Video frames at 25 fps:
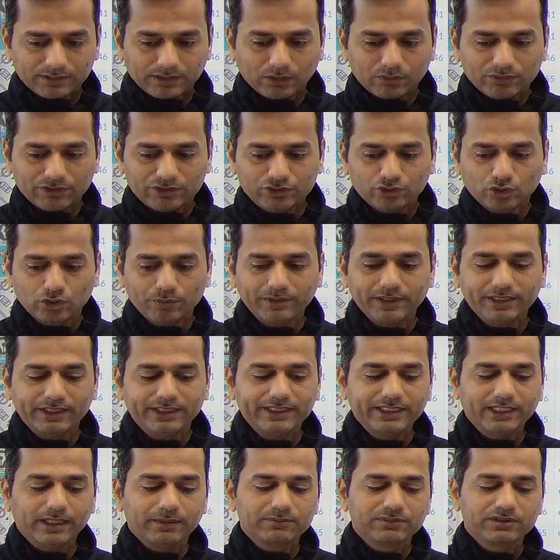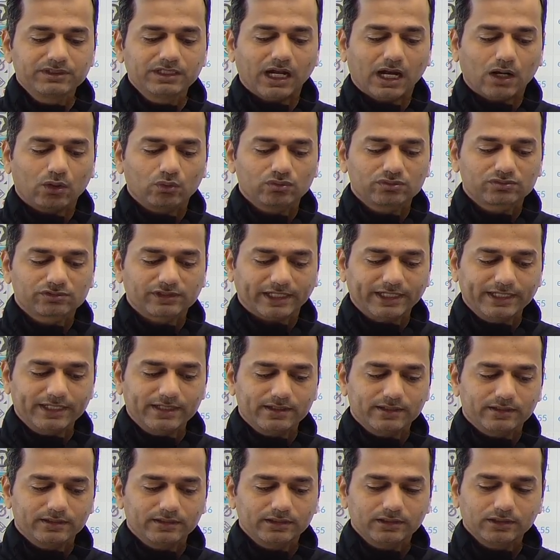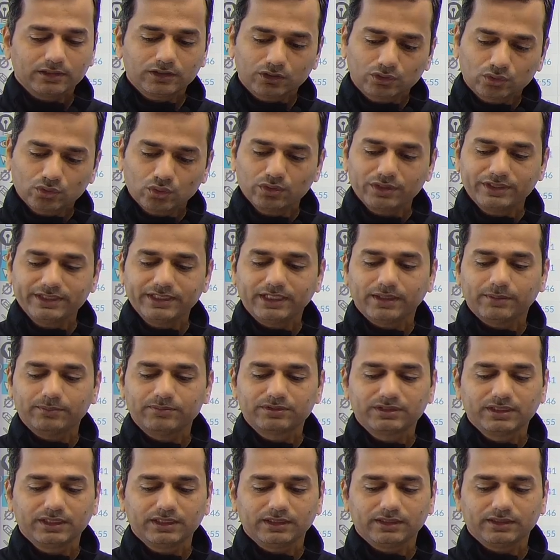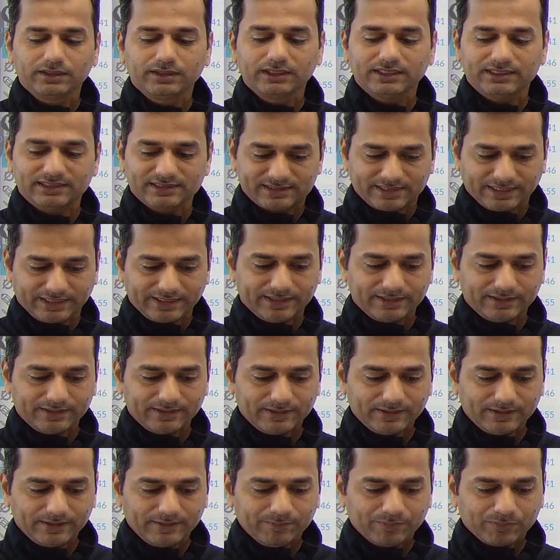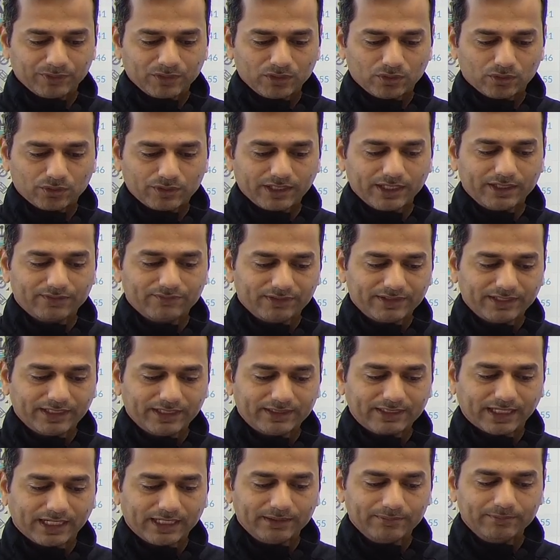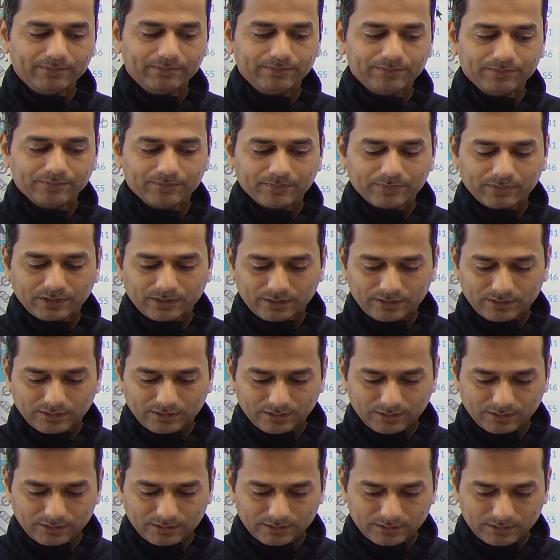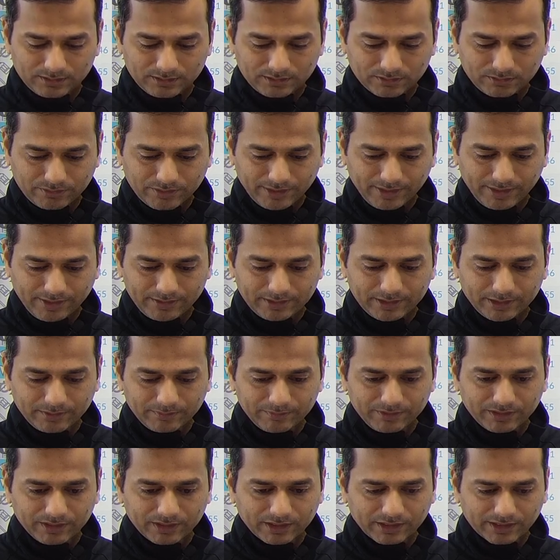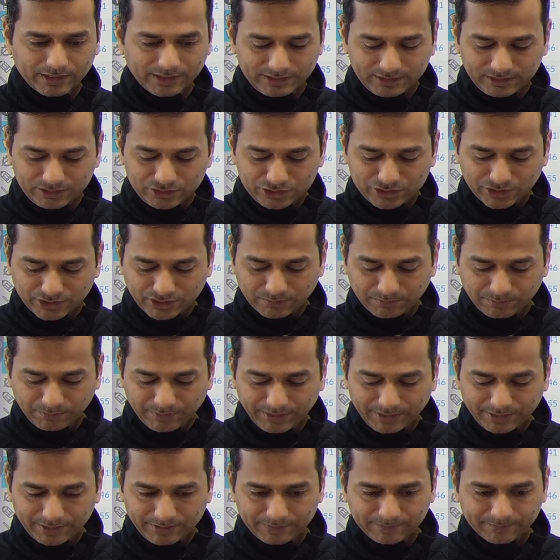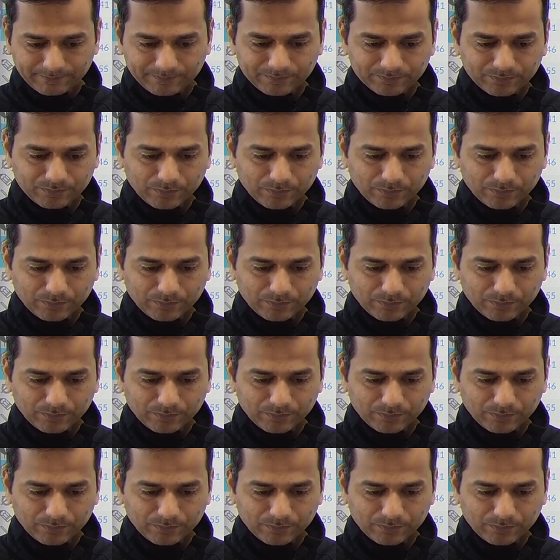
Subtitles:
Now it should be DMZ outside to DMZ inside. Okay, it will take time. Okay, let me again initiate a ping